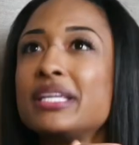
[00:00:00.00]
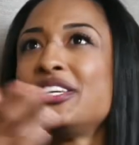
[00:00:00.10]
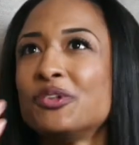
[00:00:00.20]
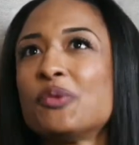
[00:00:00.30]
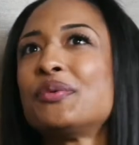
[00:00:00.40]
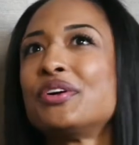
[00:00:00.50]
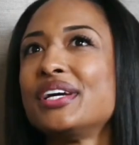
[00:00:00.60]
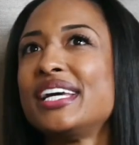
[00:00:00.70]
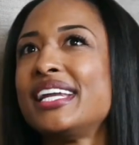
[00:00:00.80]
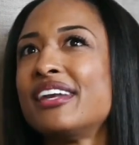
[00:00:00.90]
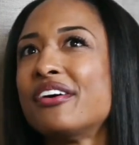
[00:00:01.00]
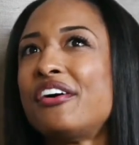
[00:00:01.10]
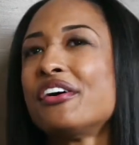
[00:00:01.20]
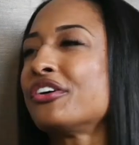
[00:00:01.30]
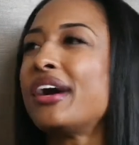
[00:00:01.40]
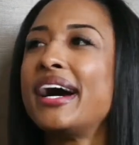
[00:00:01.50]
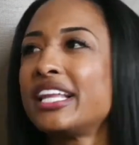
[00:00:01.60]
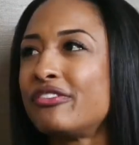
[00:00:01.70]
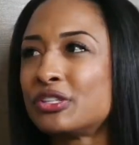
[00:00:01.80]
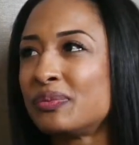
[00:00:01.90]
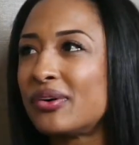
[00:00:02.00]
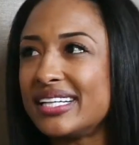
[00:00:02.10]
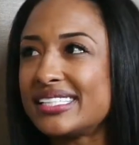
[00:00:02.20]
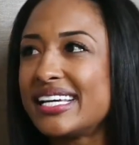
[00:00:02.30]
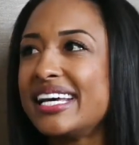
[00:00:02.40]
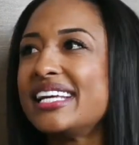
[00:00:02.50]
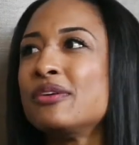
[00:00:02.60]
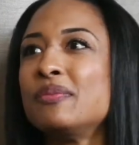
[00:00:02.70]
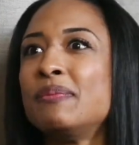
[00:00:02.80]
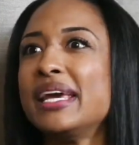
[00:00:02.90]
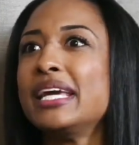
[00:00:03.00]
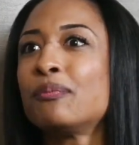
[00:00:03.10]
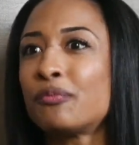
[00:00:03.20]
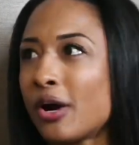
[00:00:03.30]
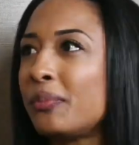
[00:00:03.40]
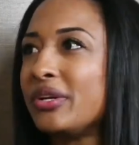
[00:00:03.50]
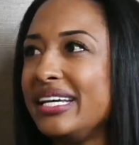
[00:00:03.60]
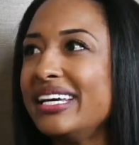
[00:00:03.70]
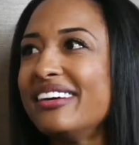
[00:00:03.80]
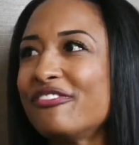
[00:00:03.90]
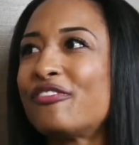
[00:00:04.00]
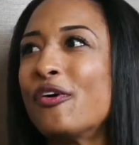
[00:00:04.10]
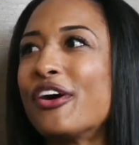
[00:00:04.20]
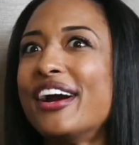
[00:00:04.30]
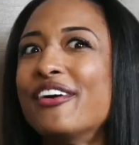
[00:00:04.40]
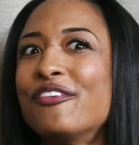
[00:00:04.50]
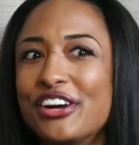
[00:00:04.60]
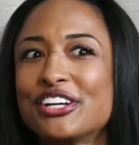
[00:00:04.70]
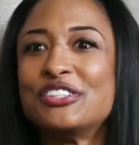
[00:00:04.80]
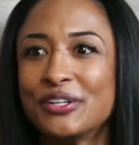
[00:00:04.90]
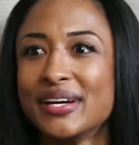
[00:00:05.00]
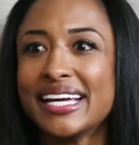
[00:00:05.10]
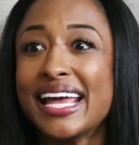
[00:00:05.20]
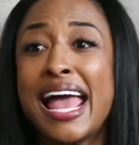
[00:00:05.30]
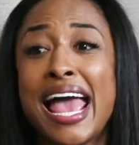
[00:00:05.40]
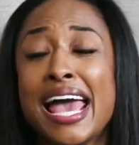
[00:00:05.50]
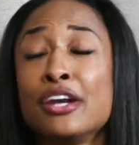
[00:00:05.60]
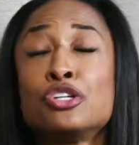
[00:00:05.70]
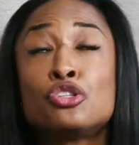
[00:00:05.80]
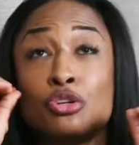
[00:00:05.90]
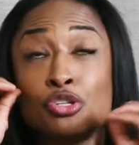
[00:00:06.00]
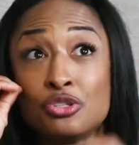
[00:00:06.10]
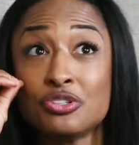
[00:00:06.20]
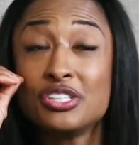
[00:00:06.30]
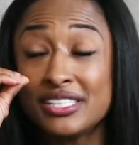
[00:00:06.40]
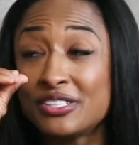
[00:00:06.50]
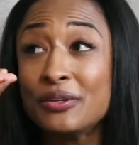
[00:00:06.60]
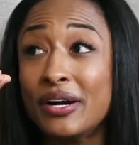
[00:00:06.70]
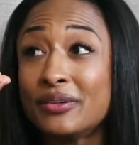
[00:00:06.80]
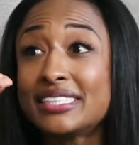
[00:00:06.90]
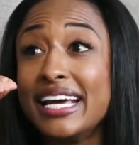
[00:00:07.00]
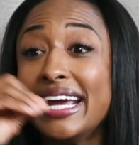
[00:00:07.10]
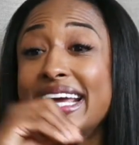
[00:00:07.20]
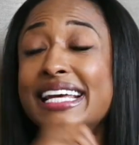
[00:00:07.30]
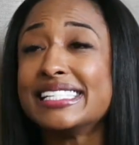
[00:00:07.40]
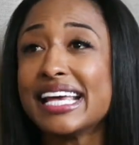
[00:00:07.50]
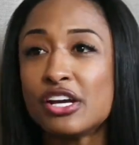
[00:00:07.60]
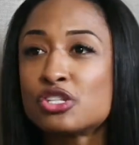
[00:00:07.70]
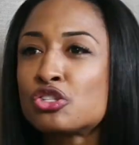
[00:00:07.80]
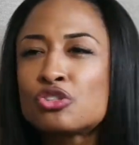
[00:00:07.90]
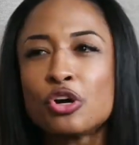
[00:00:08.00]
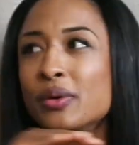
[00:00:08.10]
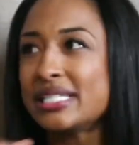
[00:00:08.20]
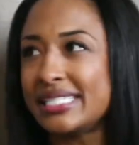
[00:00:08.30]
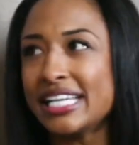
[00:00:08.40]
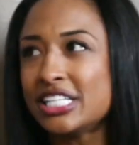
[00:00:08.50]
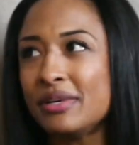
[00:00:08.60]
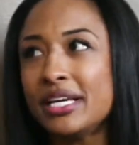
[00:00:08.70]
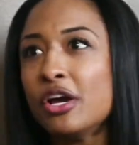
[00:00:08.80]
normal in all other high level sports to be paid properly for what you're doing. And jiu-jitsu, I will say, is so insane to me,